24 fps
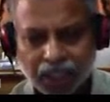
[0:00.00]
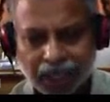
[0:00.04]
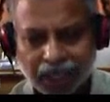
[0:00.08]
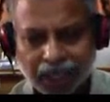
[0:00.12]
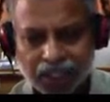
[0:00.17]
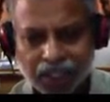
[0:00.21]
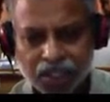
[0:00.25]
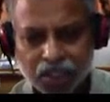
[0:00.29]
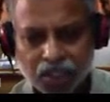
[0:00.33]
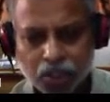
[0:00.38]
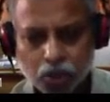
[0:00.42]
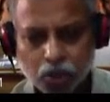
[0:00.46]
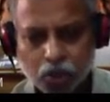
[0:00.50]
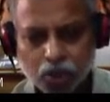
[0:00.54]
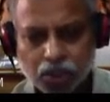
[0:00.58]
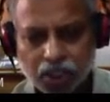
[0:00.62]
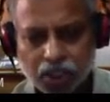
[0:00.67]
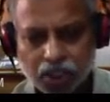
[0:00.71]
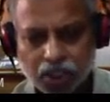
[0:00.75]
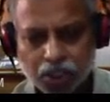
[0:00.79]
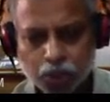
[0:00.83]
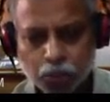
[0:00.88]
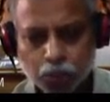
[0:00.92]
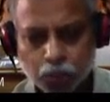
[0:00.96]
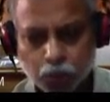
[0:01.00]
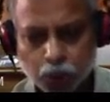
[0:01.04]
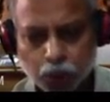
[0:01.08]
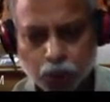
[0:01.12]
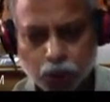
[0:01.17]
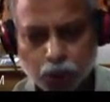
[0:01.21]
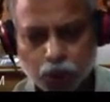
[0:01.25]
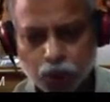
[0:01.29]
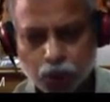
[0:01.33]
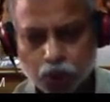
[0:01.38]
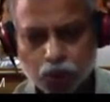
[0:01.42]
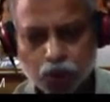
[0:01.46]
transducers
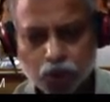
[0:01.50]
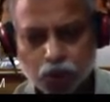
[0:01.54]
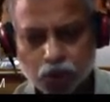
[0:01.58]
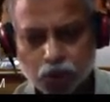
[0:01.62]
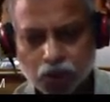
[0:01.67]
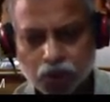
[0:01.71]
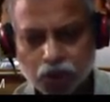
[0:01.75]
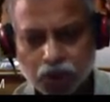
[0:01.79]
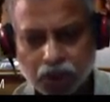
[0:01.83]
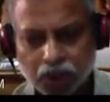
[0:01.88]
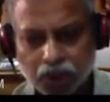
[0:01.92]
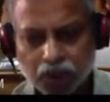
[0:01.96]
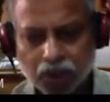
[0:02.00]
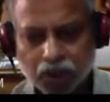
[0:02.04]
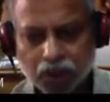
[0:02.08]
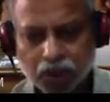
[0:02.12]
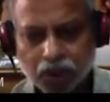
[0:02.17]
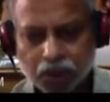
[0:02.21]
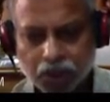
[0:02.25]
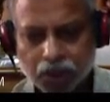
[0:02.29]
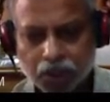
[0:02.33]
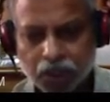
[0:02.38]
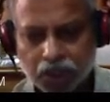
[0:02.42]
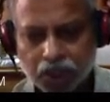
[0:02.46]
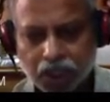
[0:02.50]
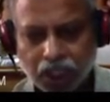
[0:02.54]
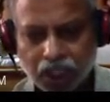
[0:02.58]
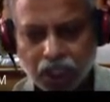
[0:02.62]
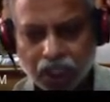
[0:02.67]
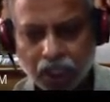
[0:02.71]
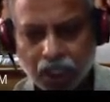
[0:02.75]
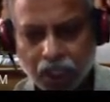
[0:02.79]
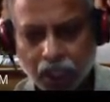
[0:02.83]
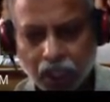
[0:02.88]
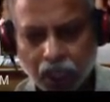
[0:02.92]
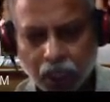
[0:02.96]
produce
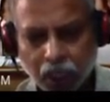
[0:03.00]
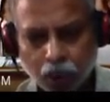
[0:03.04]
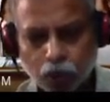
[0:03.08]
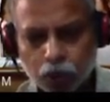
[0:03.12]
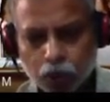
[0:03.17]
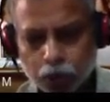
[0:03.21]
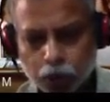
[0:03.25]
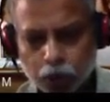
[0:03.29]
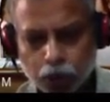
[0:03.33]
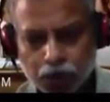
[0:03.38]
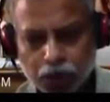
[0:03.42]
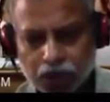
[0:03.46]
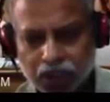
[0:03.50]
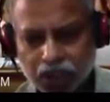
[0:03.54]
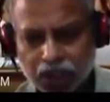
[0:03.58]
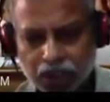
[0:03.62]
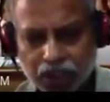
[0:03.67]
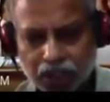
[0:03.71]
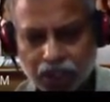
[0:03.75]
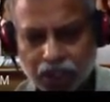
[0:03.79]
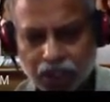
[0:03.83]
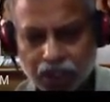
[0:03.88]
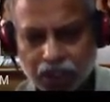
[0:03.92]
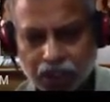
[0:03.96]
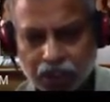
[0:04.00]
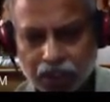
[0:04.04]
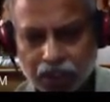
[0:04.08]
digital output signal.